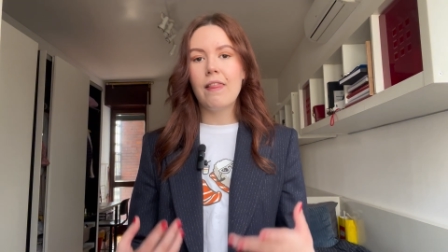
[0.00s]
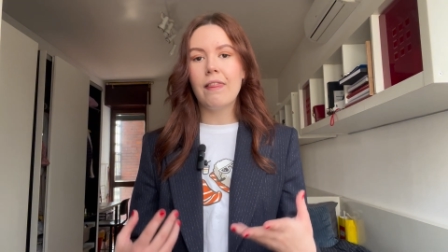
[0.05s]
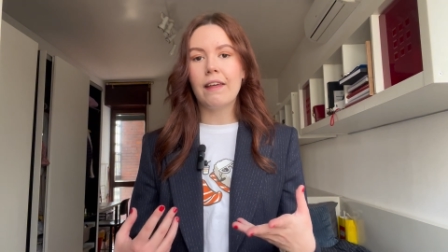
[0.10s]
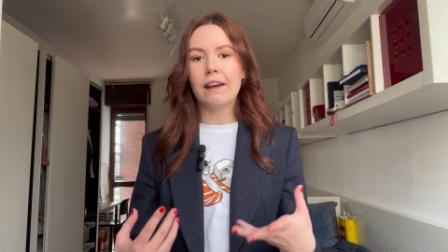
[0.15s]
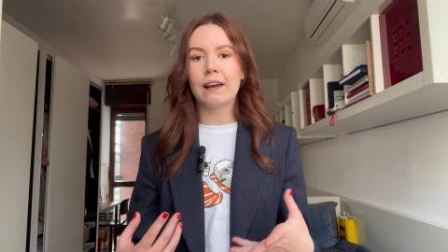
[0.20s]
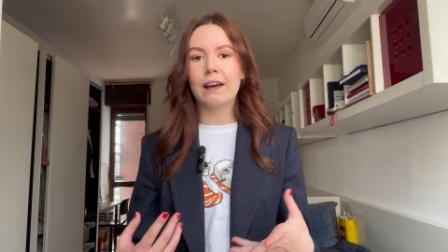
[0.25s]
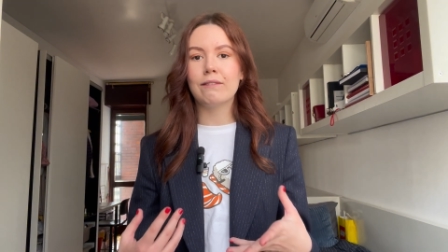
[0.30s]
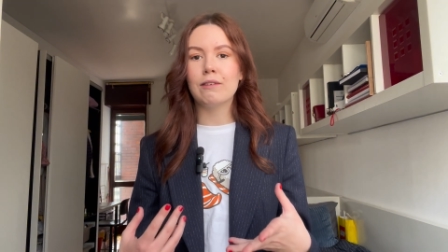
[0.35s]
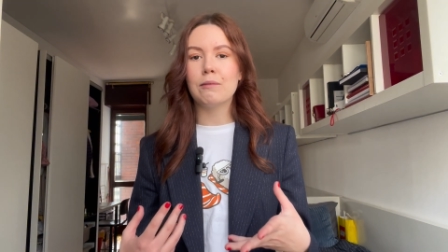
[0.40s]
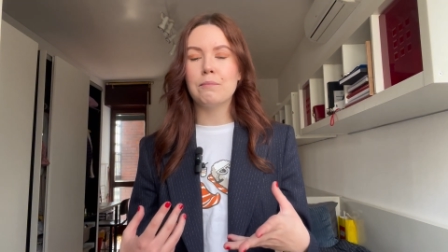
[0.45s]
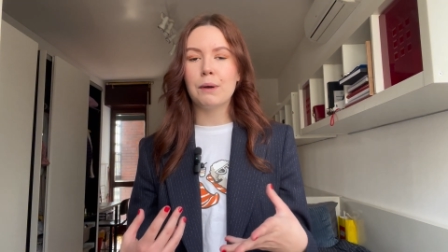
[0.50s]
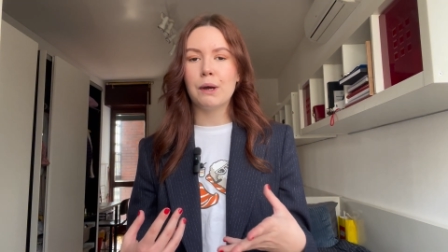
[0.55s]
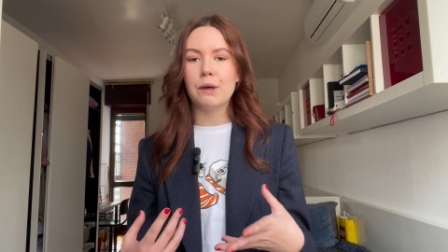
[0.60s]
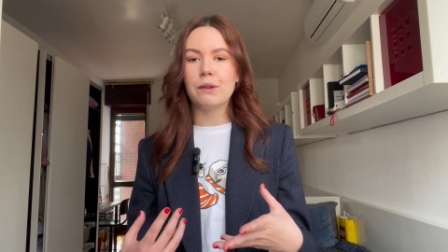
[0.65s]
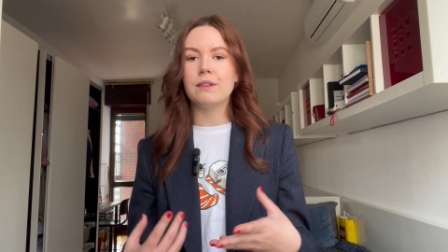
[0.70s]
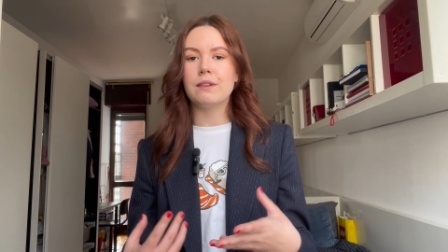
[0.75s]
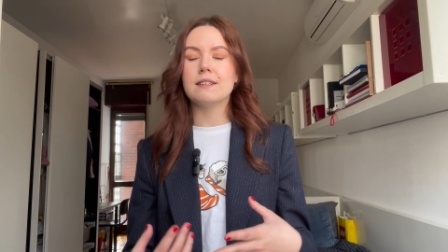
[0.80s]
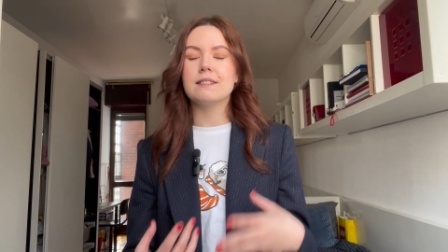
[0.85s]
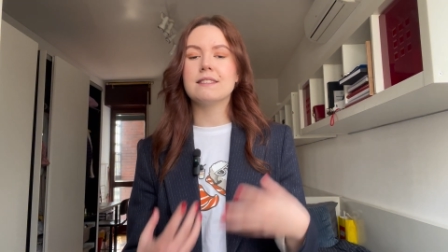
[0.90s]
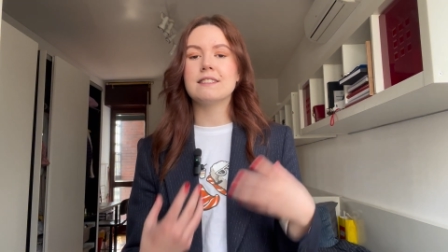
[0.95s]
that cover
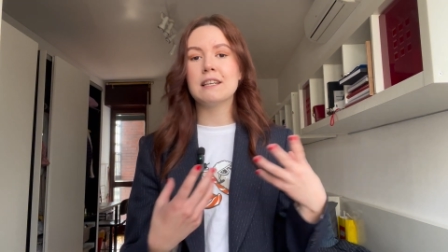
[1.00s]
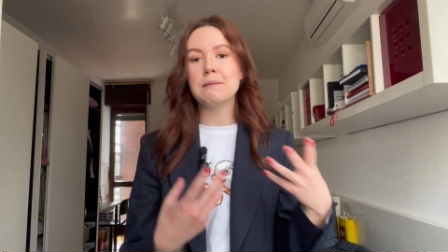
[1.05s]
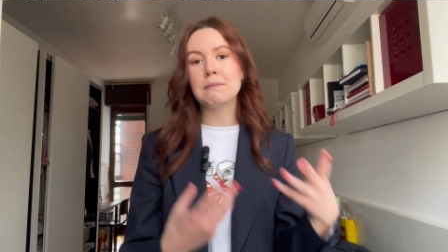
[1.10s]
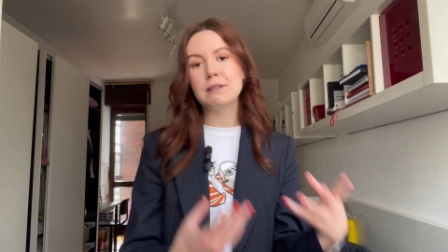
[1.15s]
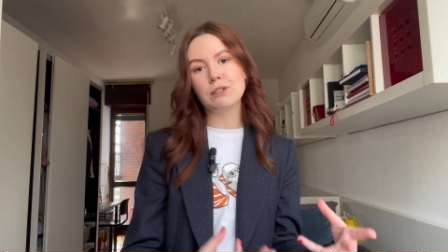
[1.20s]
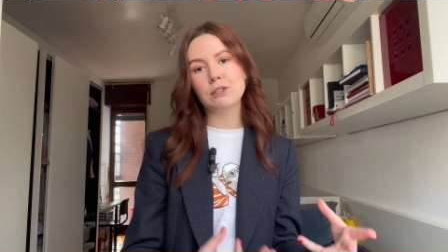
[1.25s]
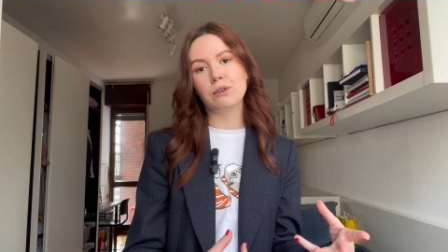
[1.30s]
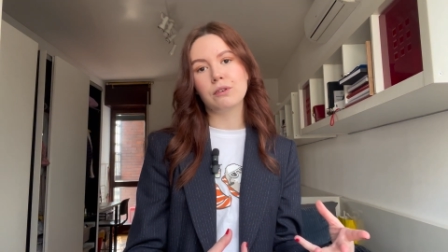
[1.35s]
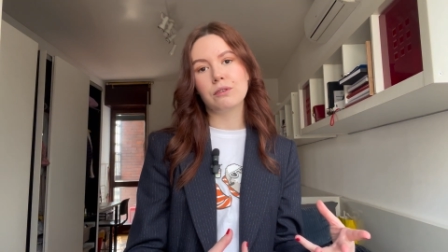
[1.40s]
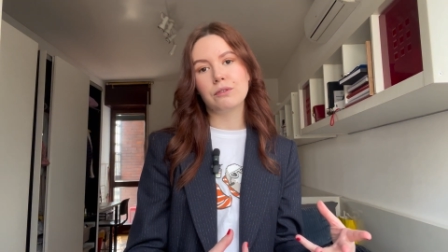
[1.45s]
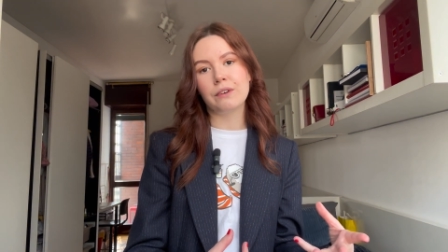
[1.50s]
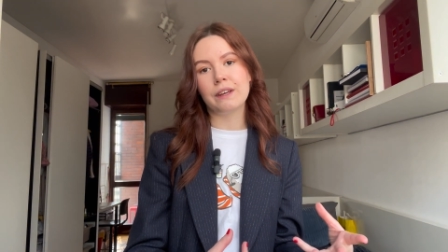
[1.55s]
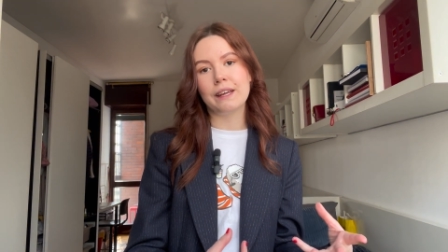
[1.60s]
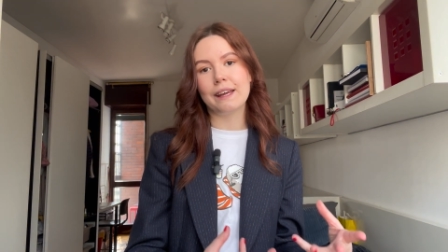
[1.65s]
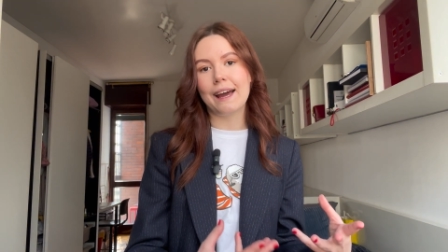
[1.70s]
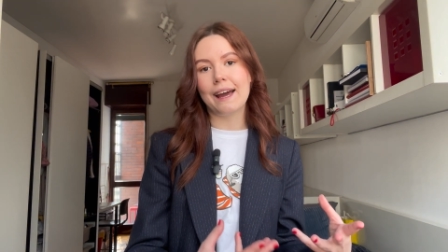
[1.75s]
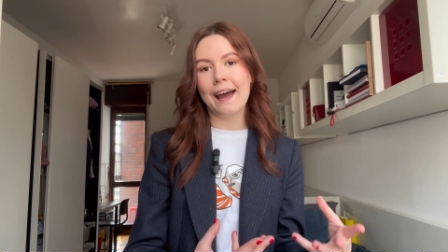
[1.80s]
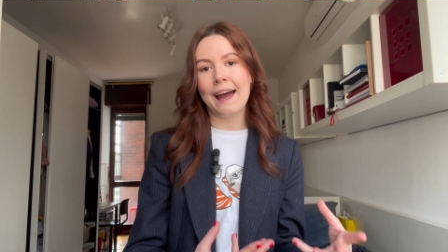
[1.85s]
both the cinematography